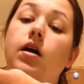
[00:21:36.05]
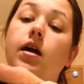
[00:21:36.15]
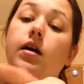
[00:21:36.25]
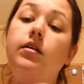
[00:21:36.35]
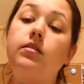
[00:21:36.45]

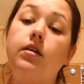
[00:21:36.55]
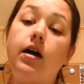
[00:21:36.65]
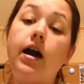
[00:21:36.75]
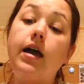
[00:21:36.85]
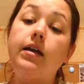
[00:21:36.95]
and
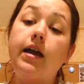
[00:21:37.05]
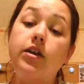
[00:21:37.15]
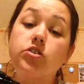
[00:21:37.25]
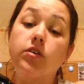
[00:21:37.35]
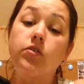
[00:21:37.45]
I
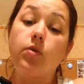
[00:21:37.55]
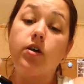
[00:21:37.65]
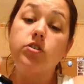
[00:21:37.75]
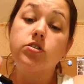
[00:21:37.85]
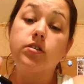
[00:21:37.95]
actually
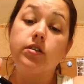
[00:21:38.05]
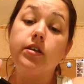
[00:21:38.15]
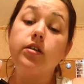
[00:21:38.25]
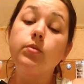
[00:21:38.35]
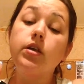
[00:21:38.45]
swatched a
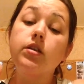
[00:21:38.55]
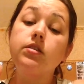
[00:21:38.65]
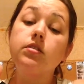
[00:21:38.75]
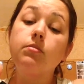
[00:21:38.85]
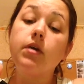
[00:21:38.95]
little bit of
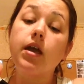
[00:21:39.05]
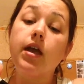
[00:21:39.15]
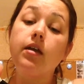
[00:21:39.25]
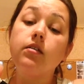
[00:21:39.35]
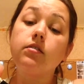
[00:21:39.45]
this on my
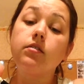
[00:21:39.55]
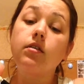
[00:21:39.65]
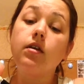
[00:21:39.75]
hand,